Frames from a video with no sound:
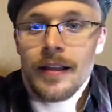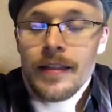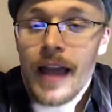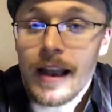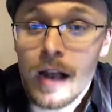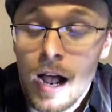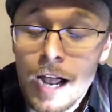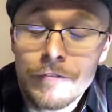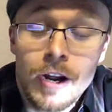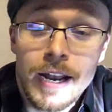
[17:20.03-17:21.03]
that
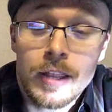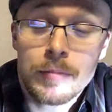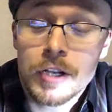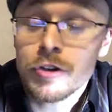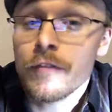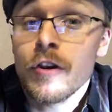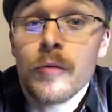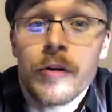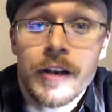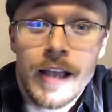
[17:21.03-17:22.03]
I've not had the pleasure of
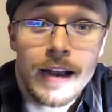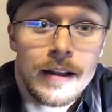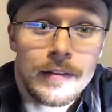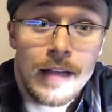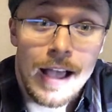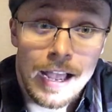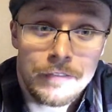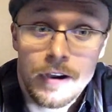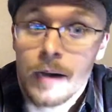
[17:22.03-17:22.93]
humoring yet live.